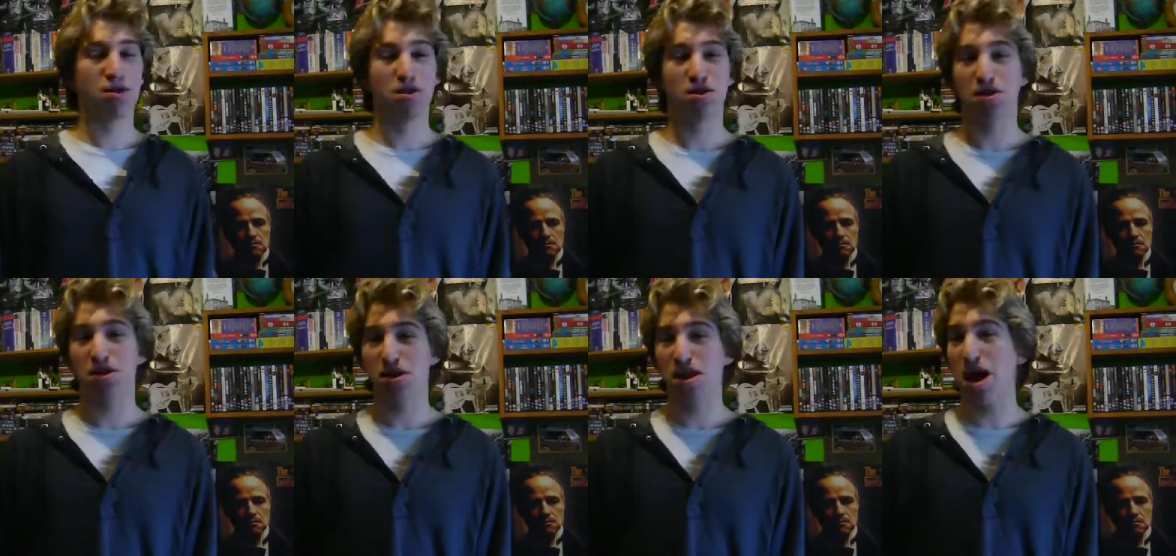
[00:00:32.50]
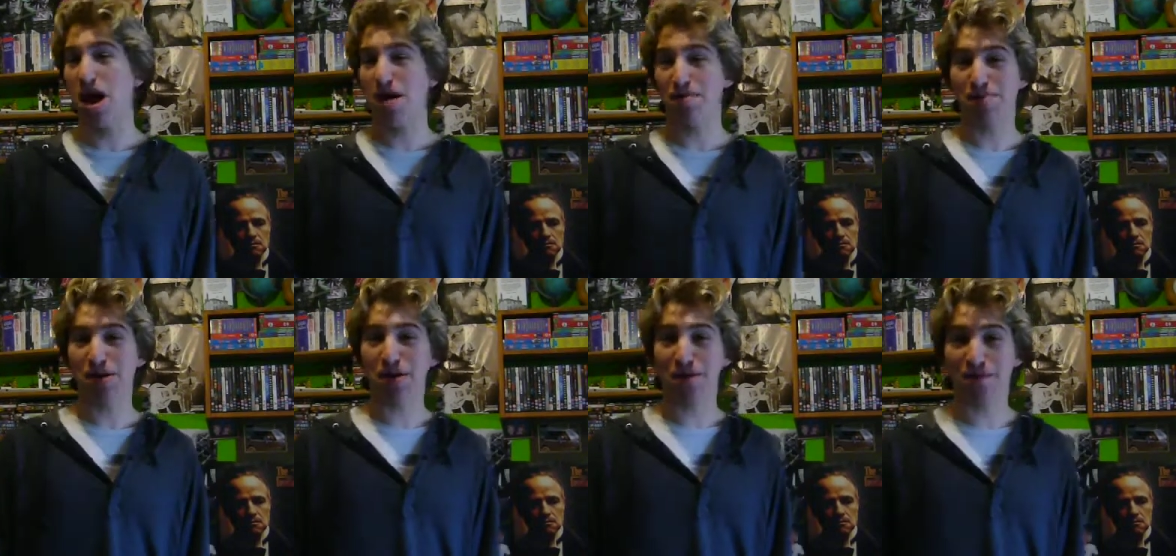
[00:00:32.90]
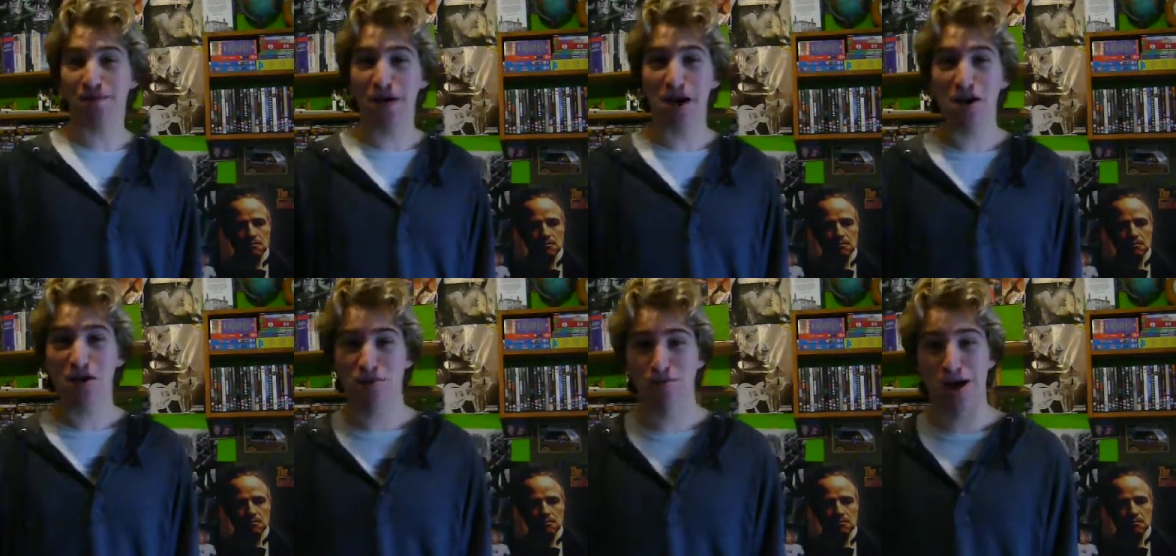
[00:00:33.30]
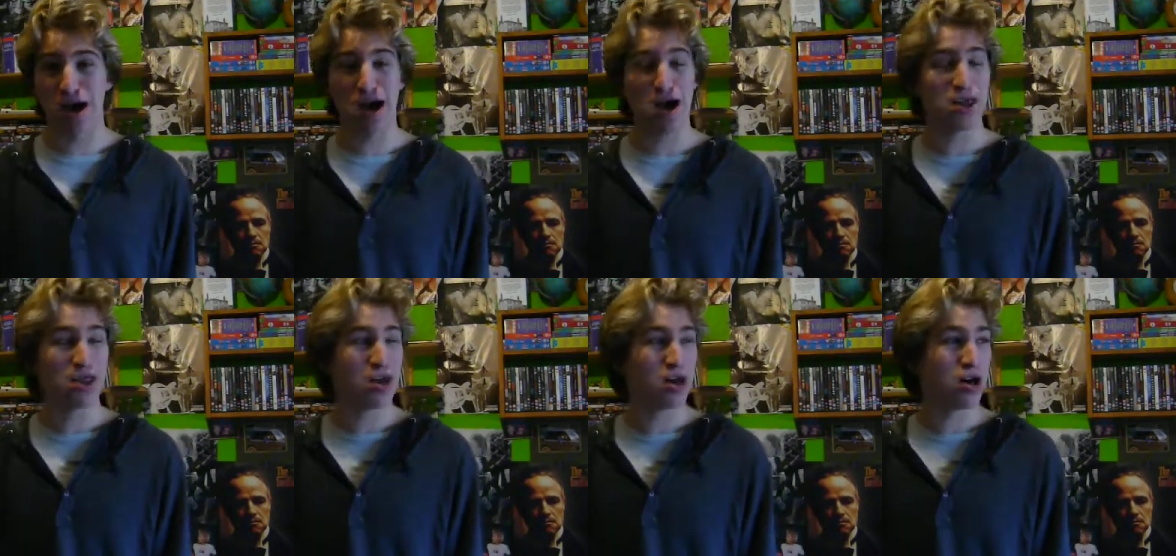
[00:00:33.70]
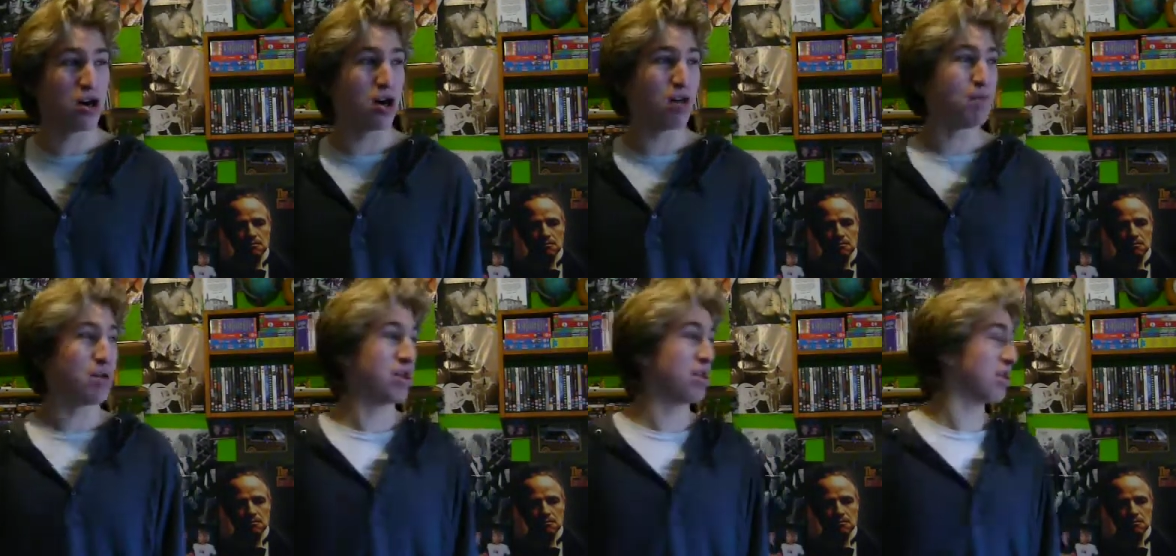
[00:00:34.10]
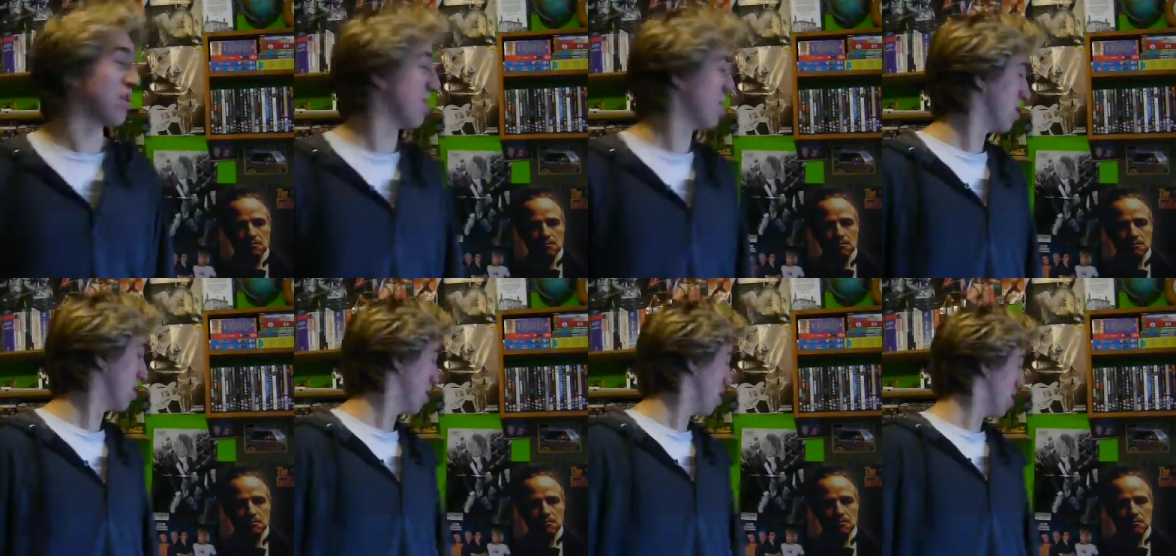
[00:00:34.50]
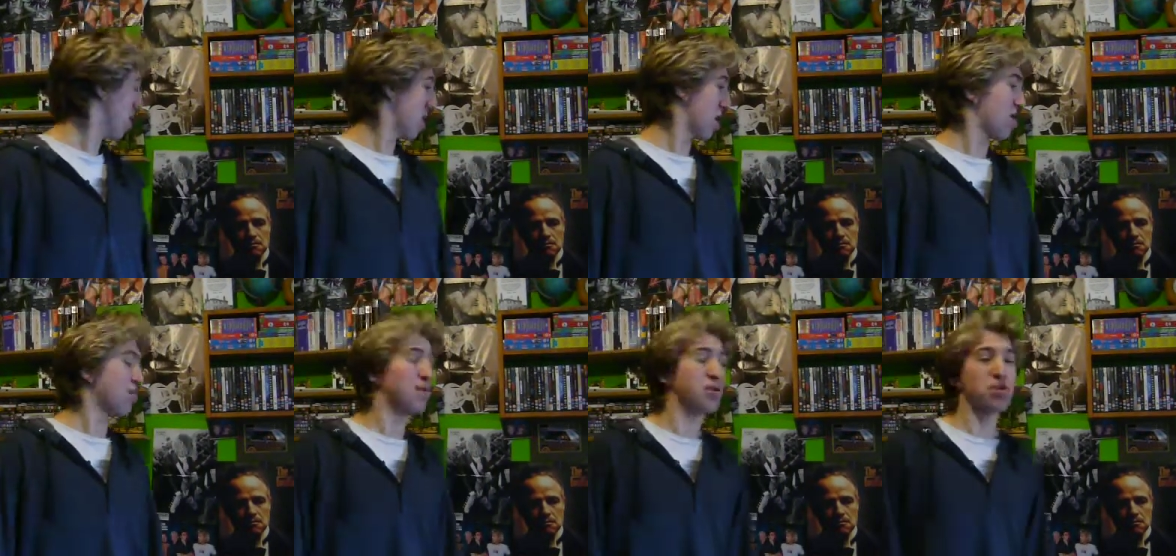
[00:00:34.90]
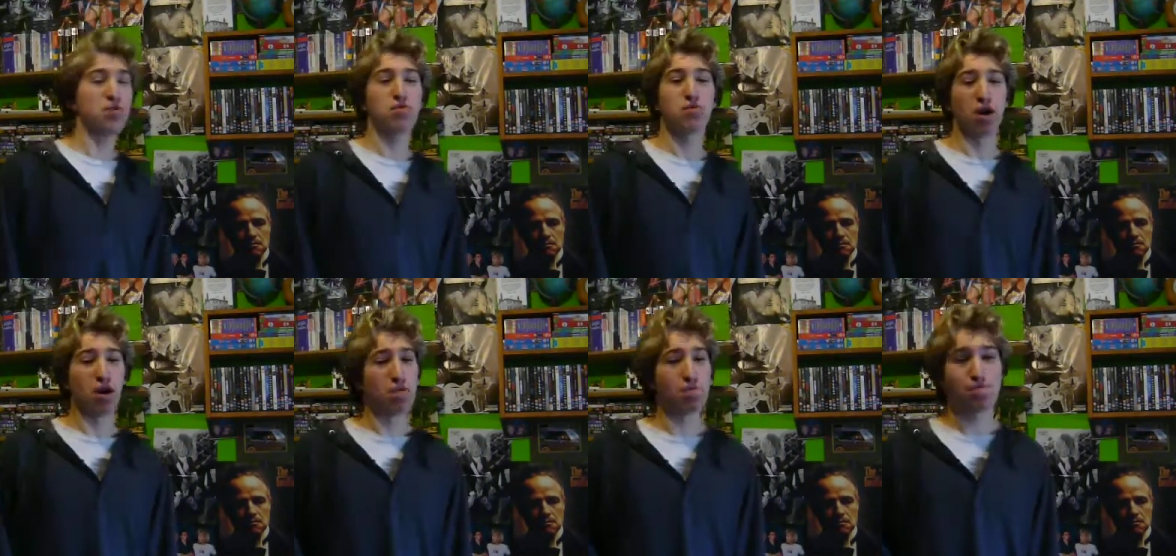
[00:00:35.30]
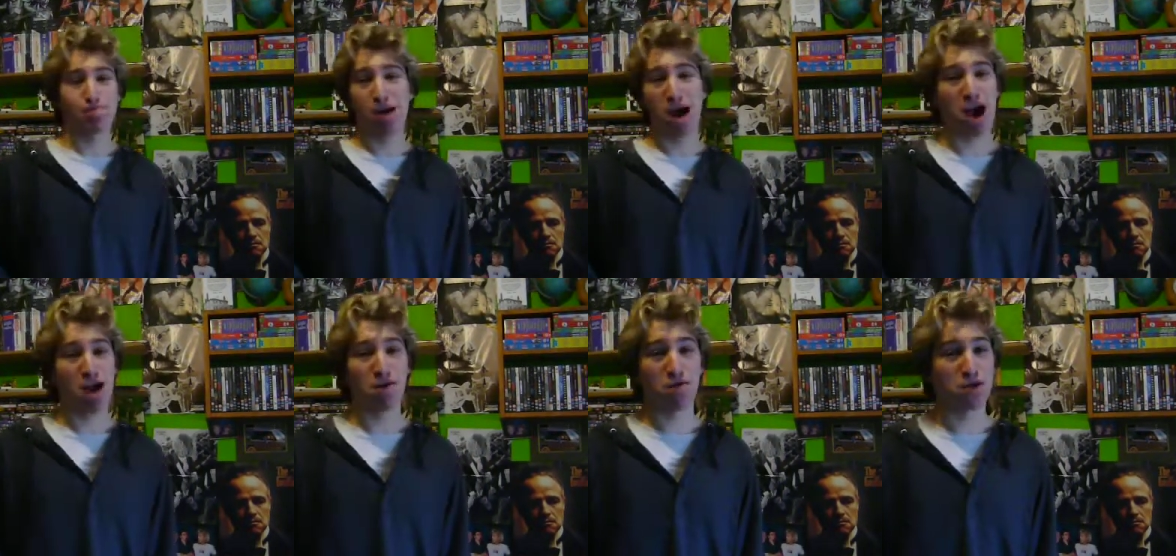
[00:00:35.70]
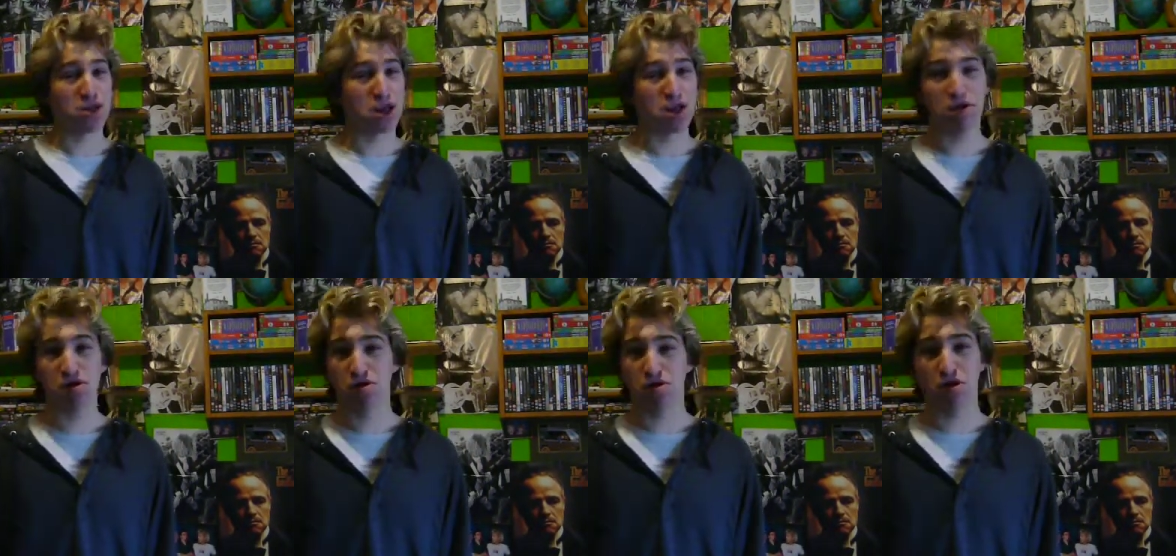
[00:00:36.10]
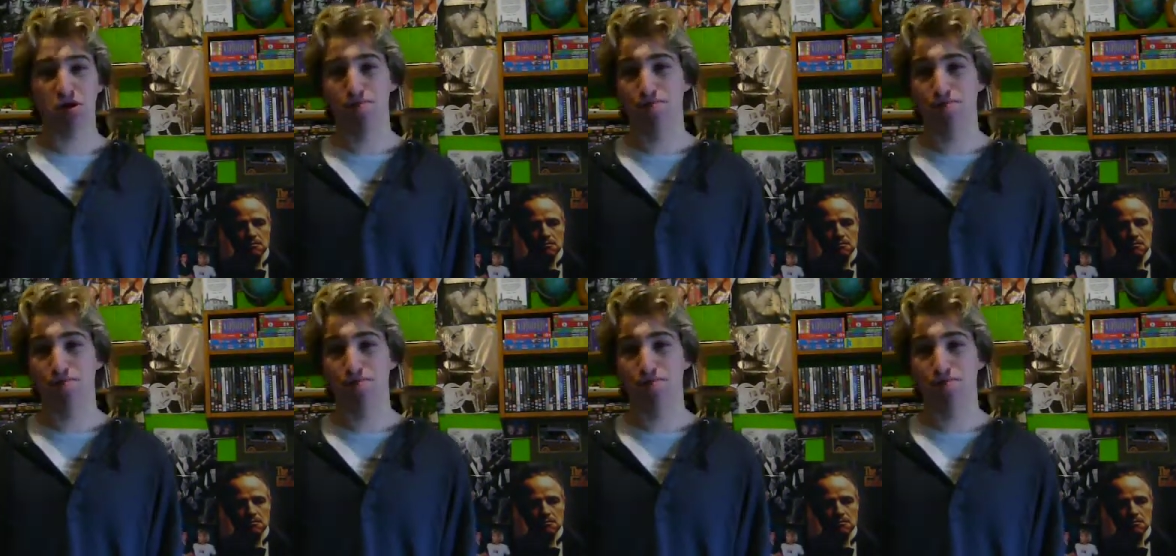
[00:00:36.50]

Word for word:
Speaker 1: just epic fail, man. I mean, come on, you don't parody Joe